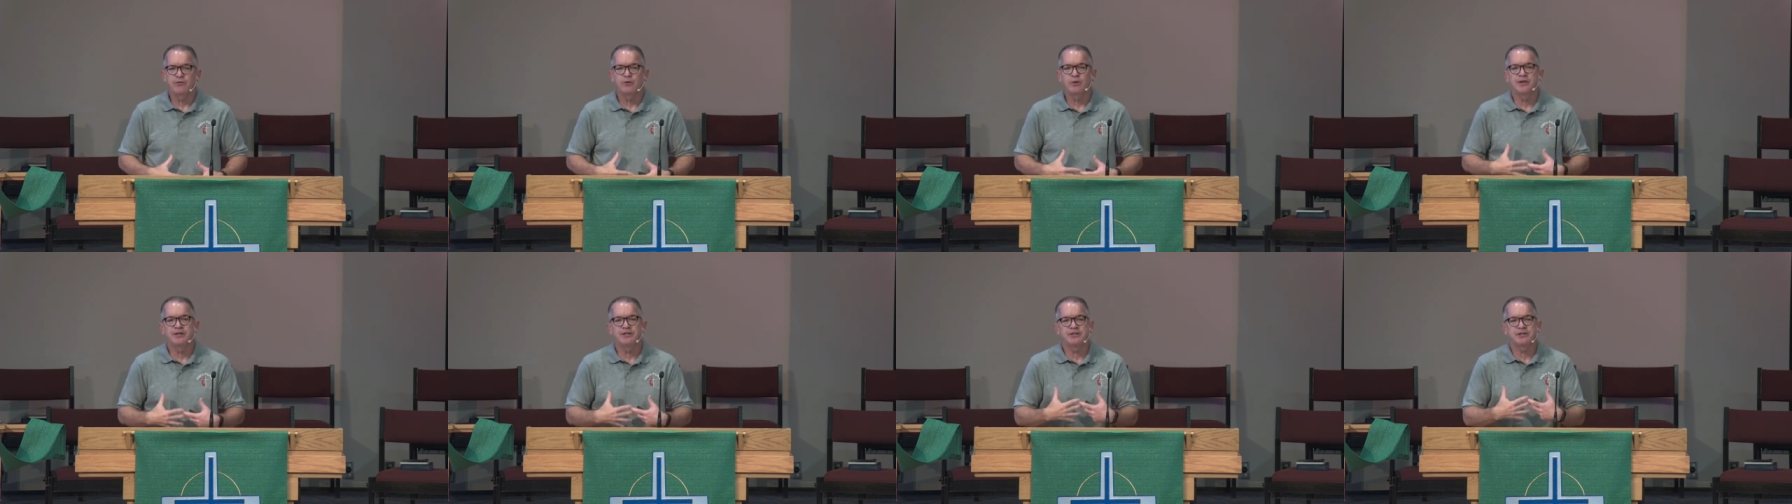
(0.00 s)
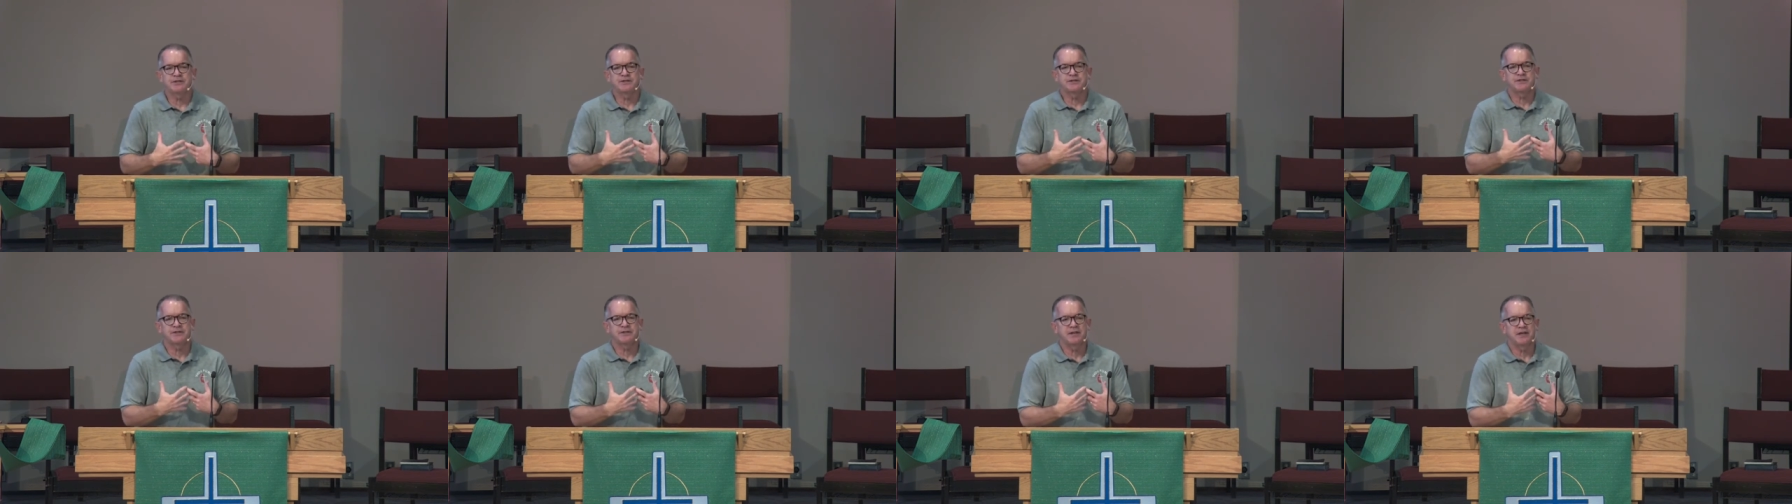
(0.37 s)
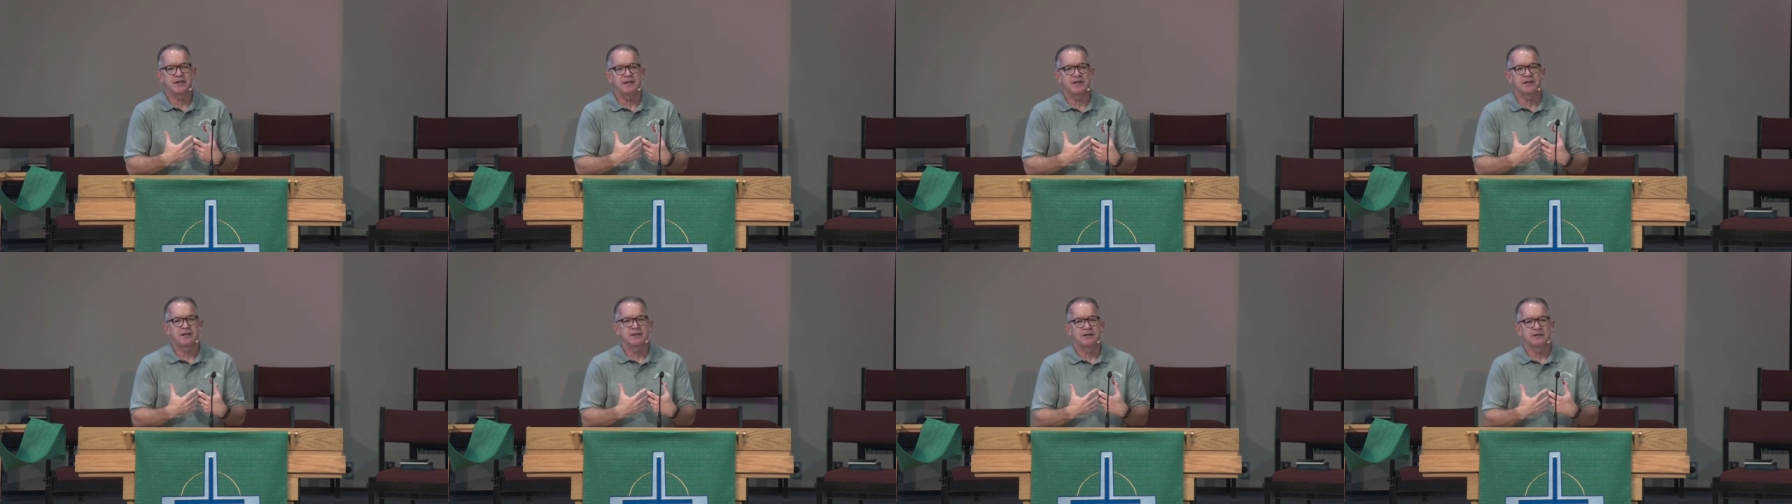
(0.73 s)
we just
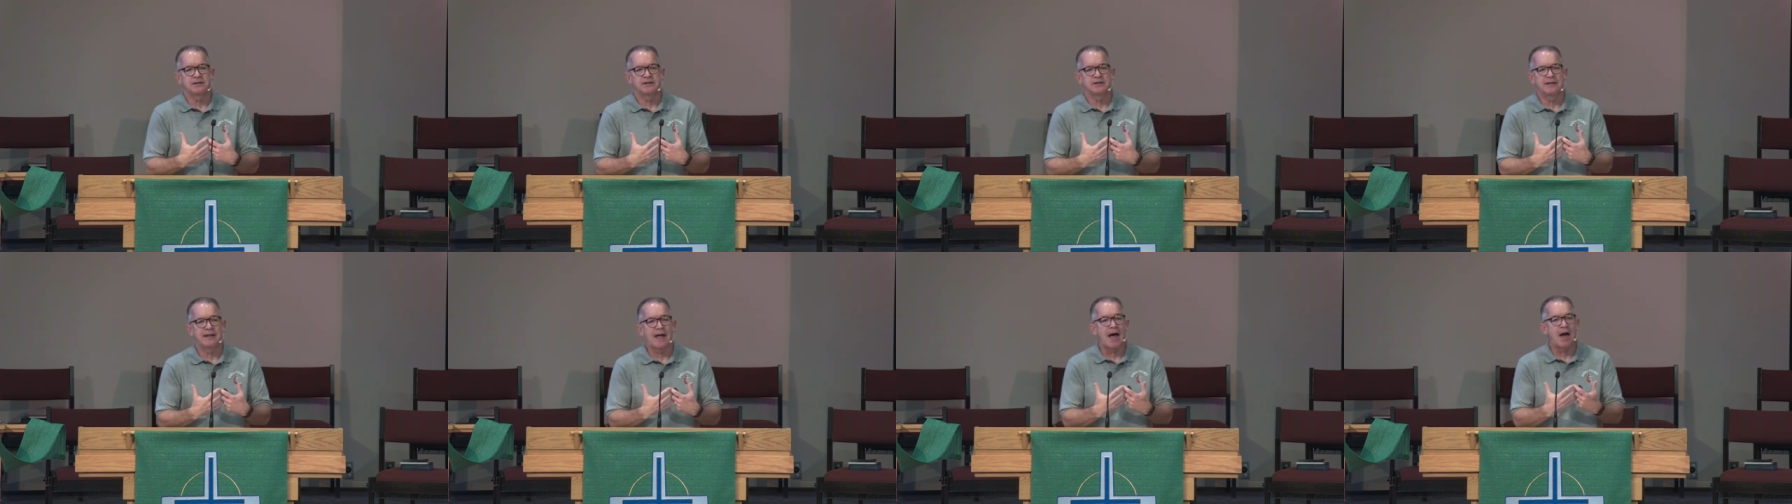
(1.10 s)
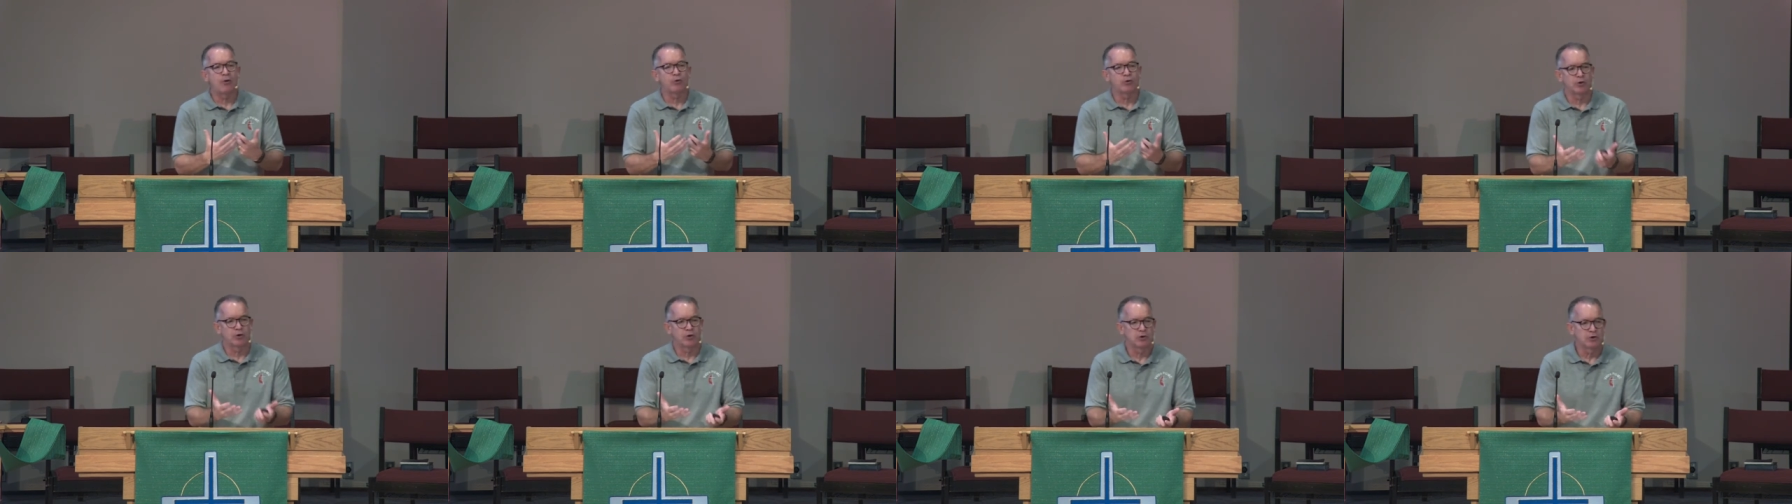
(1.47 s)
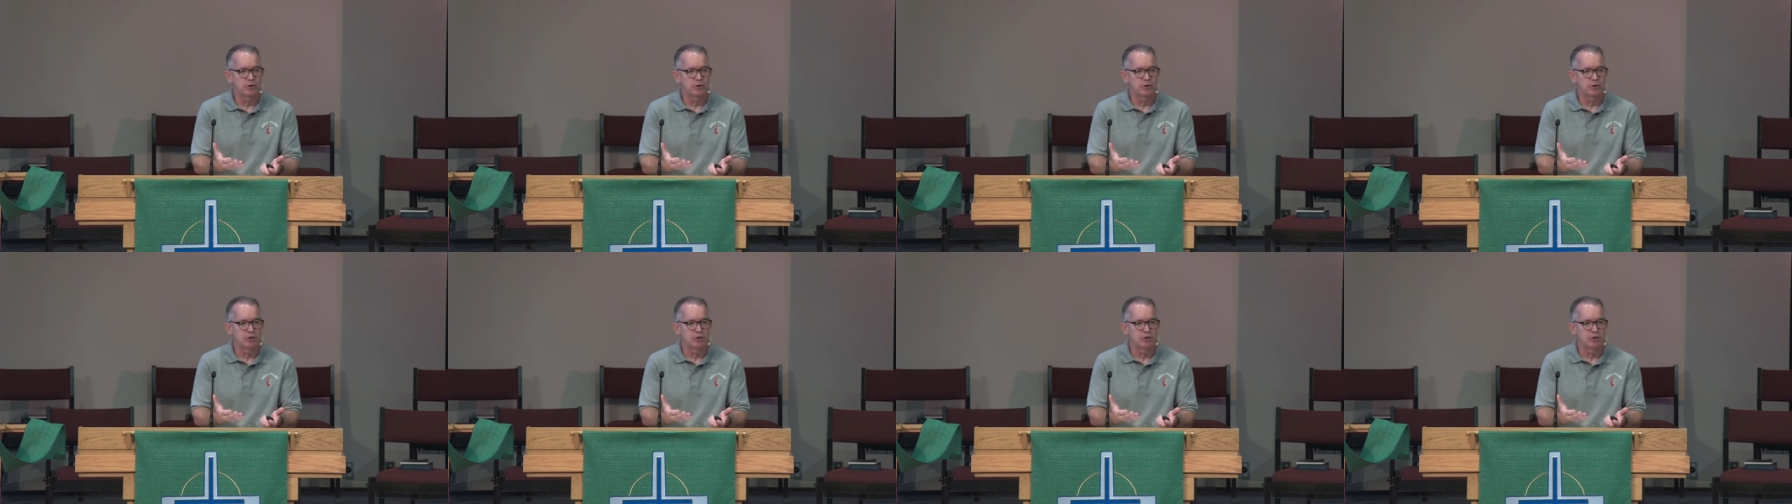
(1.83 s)
sing louder